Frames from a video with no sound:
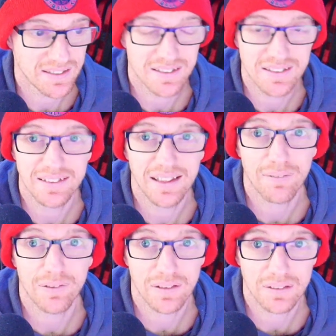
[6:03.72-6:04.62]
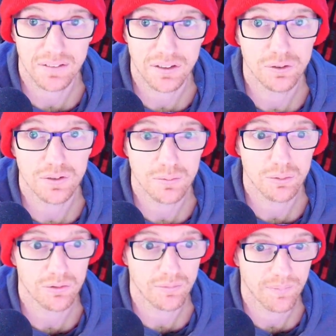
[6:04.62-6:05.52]
definitely
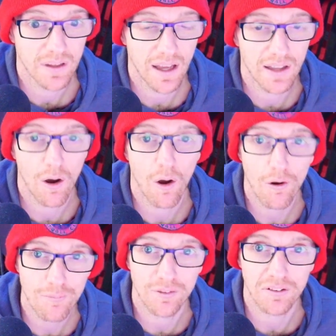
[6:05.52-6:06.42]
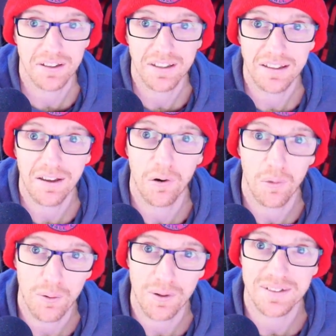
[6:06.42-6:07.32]
usable, and hopefully it
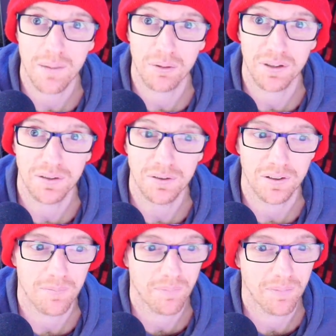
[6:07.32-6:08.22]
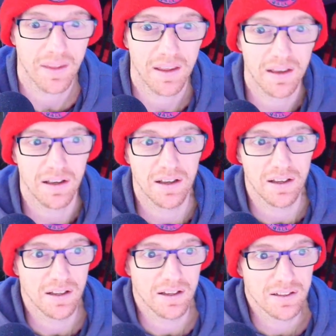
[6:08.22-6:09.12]
all works out pretty good.
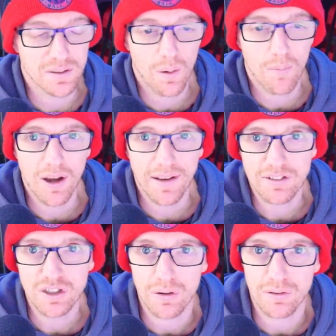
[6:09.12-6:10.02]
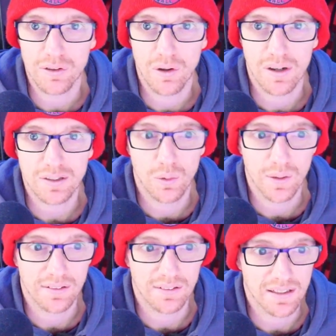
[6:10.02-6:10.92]
So I might even show you guys
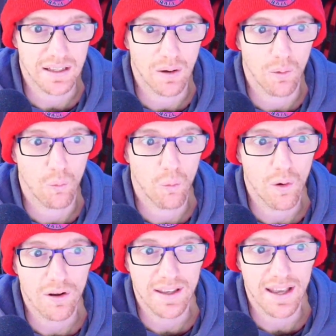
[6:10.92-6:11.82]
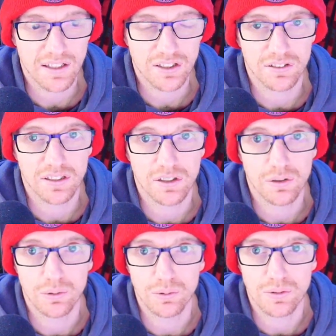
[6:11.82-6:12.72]
quickly what I actually
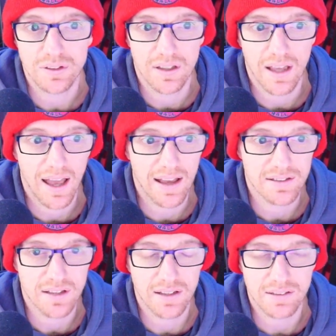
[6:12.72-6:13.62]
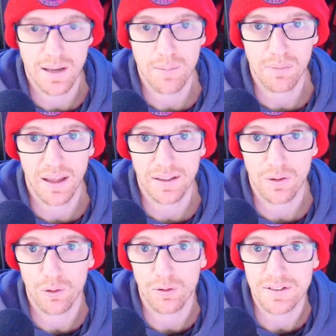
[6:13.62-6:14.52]
used as a template
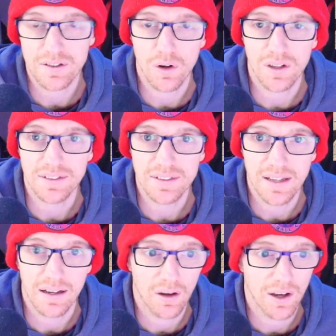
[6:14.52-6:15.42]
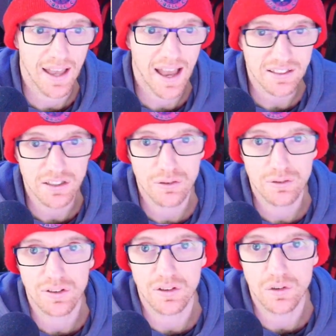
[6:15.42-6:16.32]
or as an idea. I actually
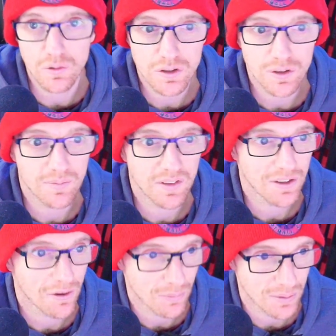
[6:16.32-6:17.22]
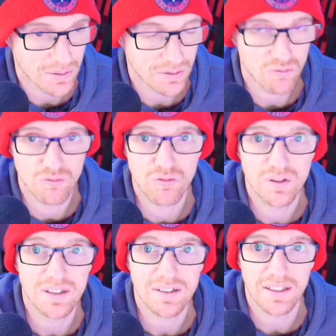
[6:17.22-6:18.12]
used a YouTube video, which is
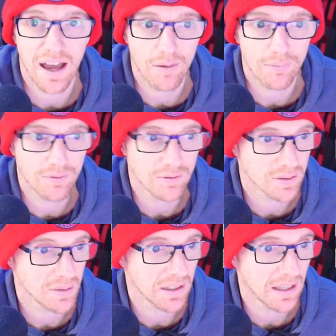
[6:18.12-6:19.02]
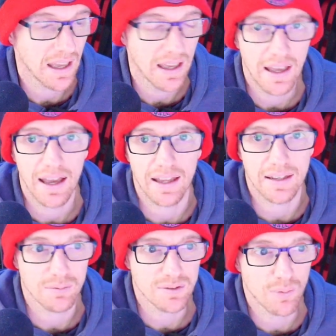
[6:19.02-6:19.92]
really helpful to me, and
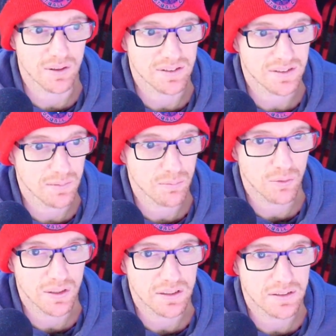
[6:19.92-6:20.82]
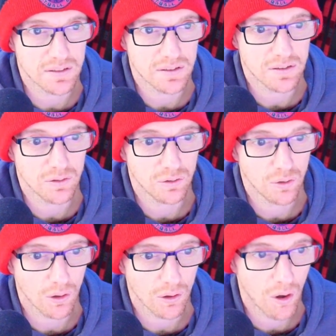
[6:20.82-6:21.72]
it was by
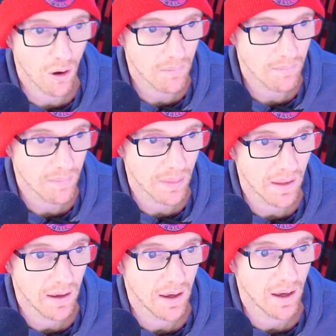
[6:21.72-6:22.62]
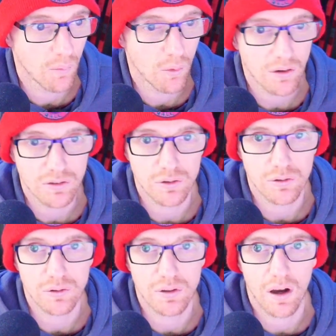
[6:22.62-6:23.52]
simrigs.com. What I'll
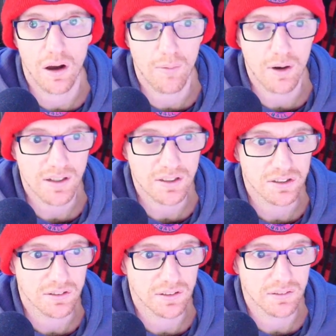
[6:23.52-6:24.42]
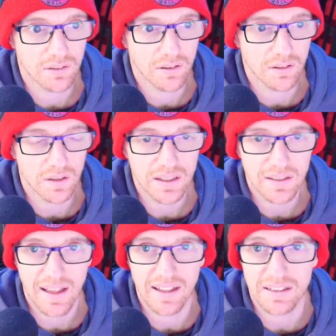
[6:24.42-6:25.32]
do, I might actually link
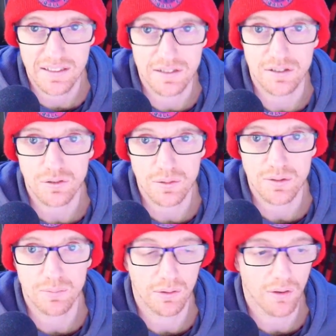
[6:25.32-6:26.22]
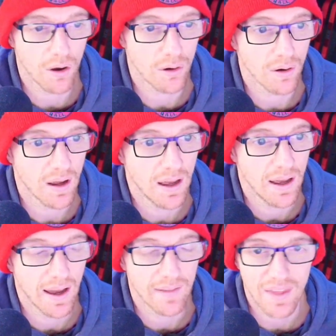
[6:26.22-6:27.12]
that in the description below,
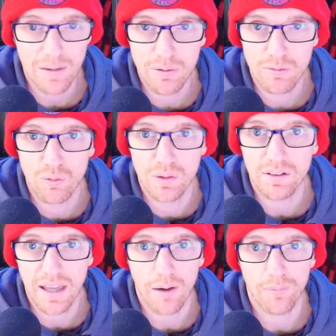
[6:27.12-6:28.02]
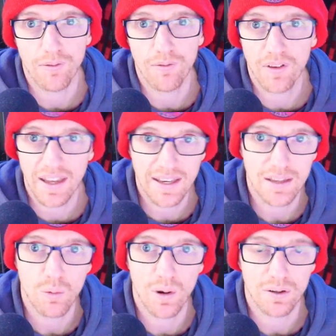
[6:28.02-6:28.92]
and that'll be really helpful for
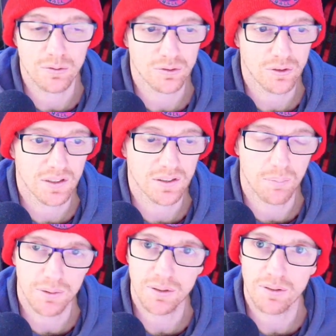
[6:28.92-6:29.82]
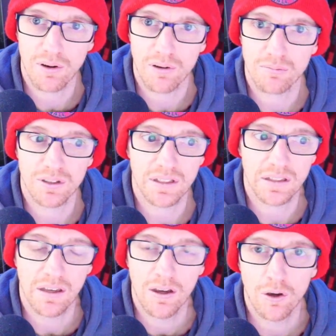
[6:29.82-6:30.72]
anyone who's trying to build their own
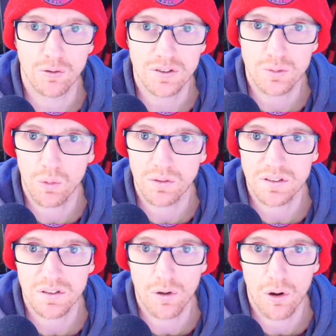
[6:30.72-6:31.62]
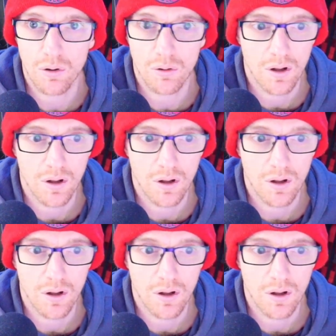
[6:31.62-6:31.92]
rig, who just wants to know